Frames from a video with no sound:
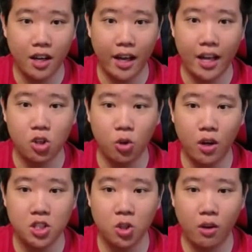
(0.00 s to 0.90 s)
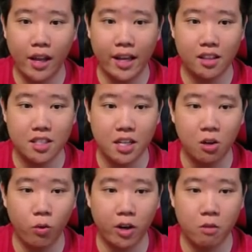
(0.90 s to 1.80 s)
I don't like this. I
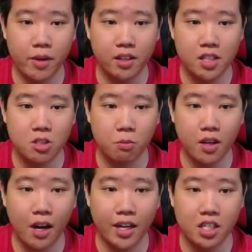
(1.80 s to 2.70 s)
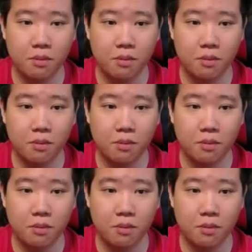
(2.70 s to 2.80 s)
don't recommend this, to be honest.